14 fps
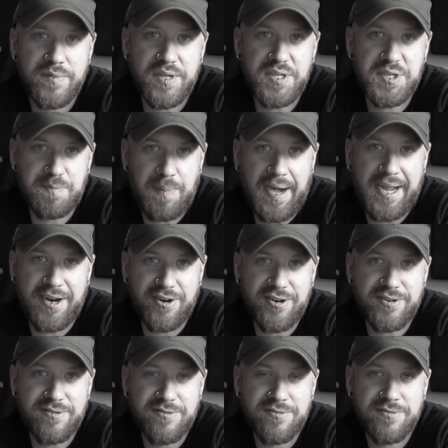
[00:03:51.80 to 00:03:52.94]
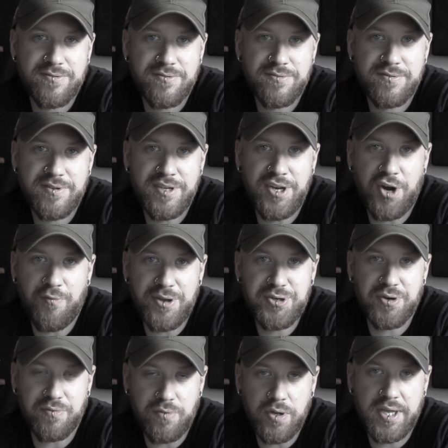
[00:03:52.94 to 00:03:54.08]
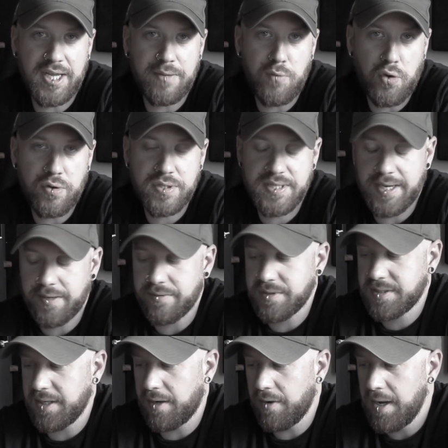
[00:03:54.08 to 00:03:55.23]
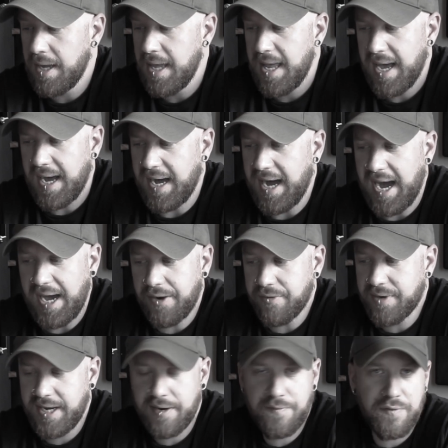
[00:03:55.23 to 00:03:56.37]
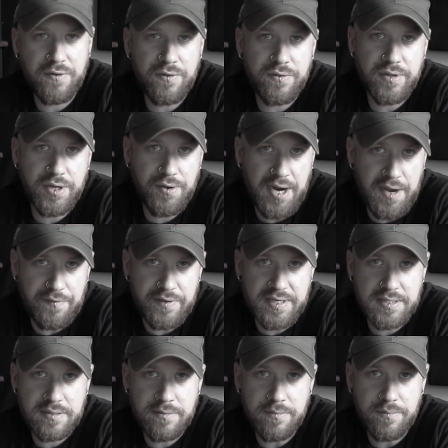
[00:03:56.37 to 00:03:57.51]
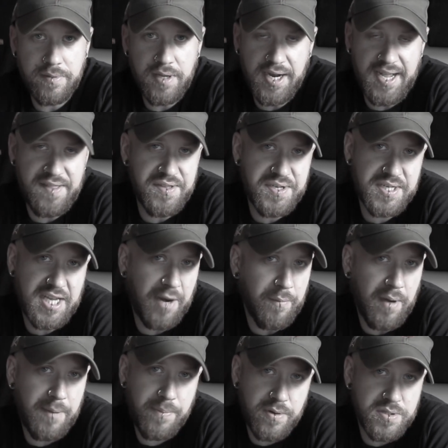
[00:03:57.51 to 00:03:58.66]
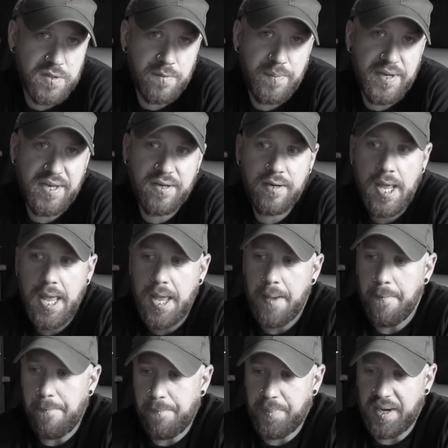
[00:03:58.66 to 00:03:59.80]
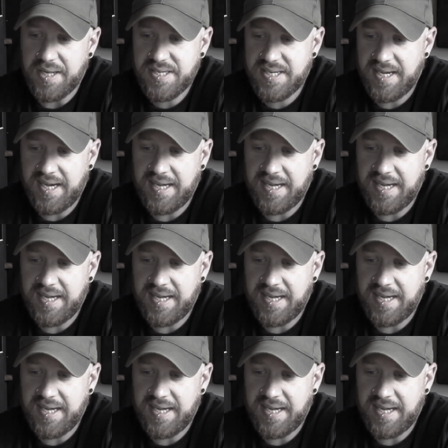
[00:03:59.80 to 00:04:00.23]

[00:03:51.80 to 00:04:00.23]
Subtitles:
inspired, retro looking motorcycle. So I don't care for the graphics. Again, this is kind of my personal opinion, but